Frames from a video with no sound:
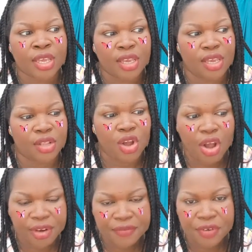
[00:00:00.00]
In
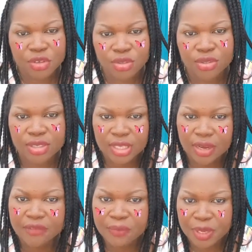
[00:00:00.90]
order for you to
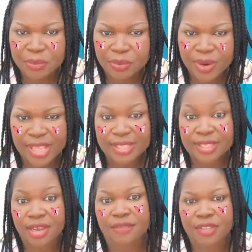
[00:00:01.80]
serve people and
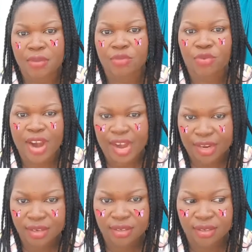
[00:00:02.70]
serve them
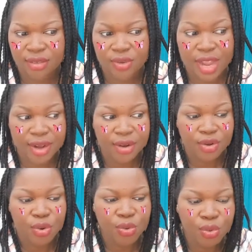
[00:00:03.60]
right, you gotta
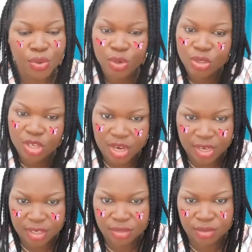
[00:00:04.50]
know who you're
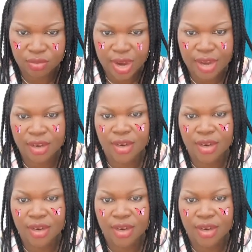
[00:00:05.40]
talking to, right?